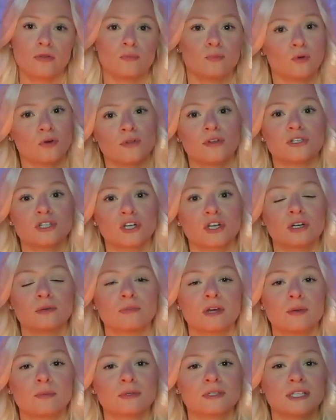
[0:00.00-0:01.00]
the more that you're going to
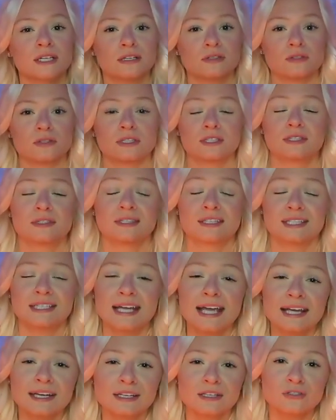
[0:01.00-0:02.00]
be able to
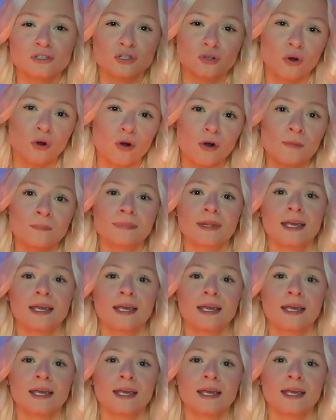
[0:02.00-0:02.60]
stay in control